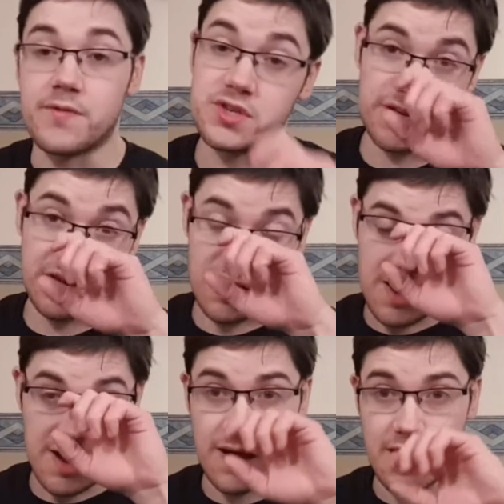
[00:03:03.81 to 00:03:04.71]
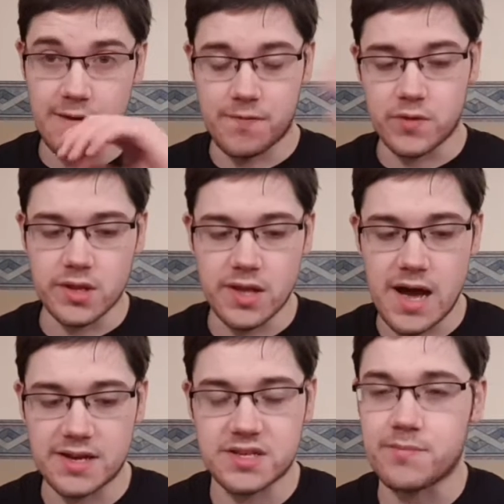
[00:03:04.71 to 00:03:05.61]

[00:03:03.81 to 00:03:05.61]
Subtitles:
Vegeta for the last